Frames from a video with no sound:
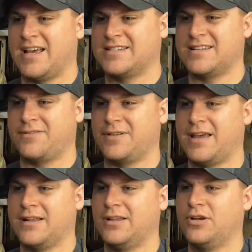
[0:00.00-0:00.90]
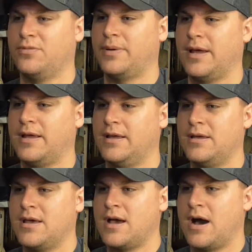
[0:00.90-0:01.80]
stuck with that a little bit.
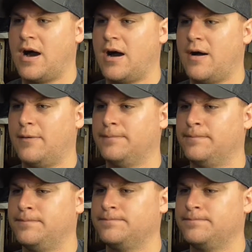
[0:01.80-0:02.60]
And